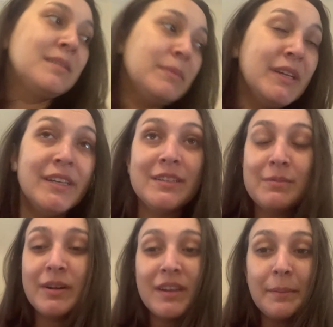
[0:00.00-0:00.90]
But he
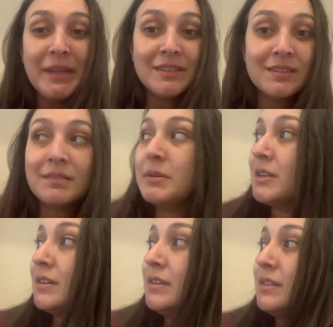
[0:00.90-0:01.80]
doesn't want to come in, so I'm not
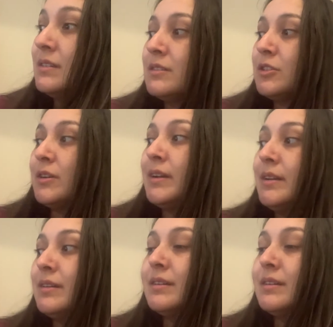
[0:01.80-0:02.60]
gonna try